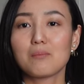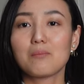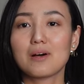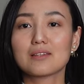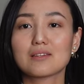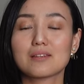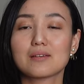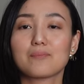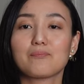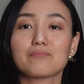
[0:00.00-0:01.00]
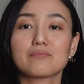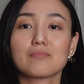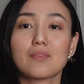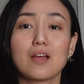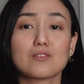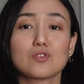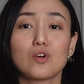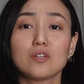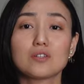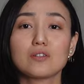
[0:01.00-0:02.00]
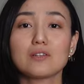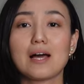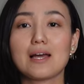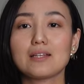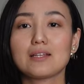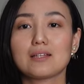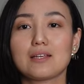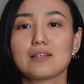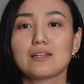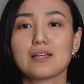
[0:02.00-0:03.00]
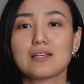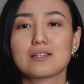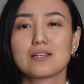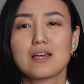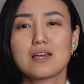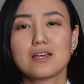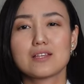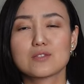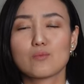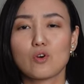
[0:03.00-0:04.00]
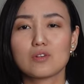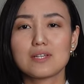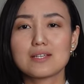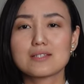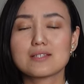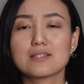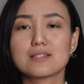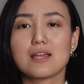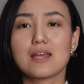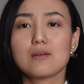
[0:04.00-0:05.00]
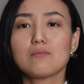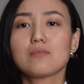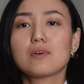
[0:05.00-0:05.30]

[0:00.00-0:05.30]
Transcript: but I saw it online and I think that it's more or less the same.